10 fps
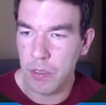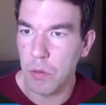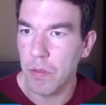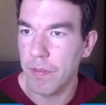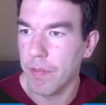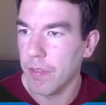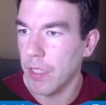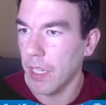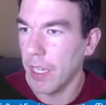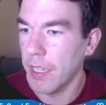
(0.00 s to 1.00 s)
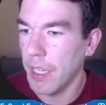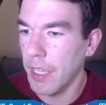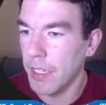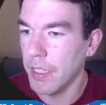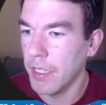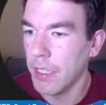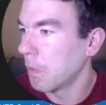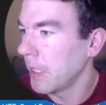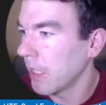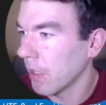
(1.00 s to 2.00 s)
Cool. And then
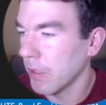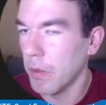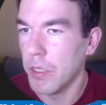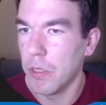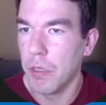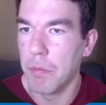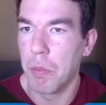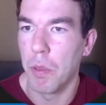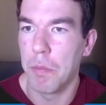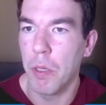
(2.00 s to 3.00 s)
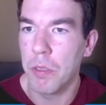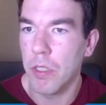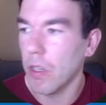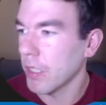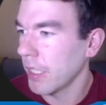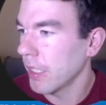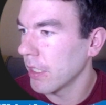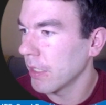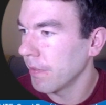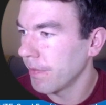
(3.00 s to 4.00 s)
we are going to import PostHog
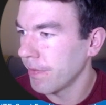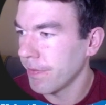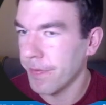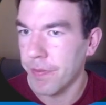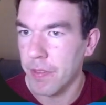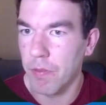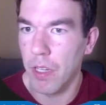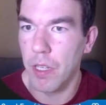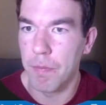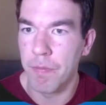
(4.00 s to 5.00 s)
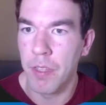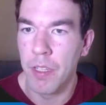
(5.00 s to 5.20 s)
here from